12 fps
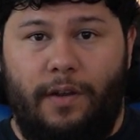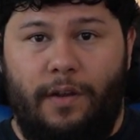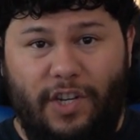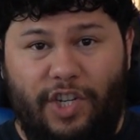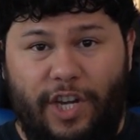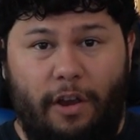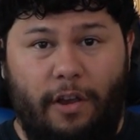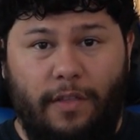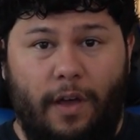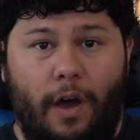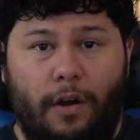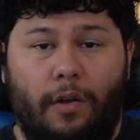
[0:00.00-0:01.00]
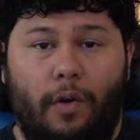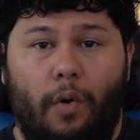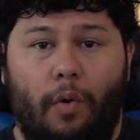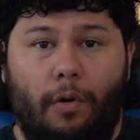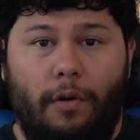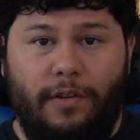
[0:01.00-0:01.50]
and sharing the utter
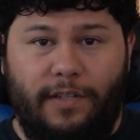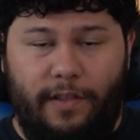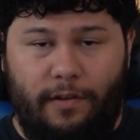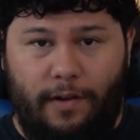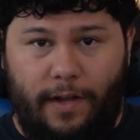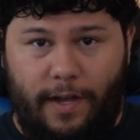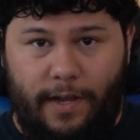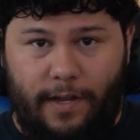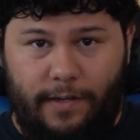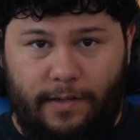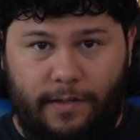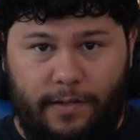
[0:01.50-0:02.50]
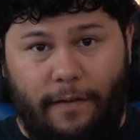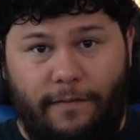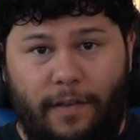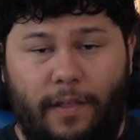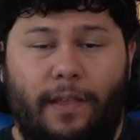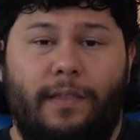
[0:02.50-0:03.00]
horrors in their eyes, I
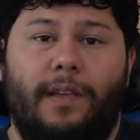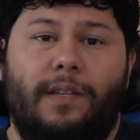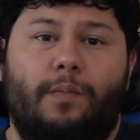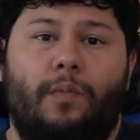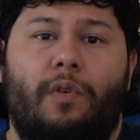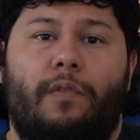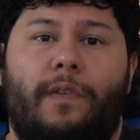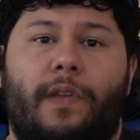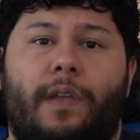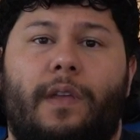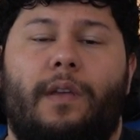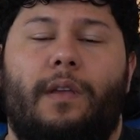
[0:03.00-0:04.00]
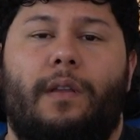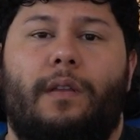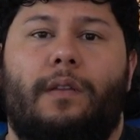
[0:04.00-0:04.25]
feel like this movie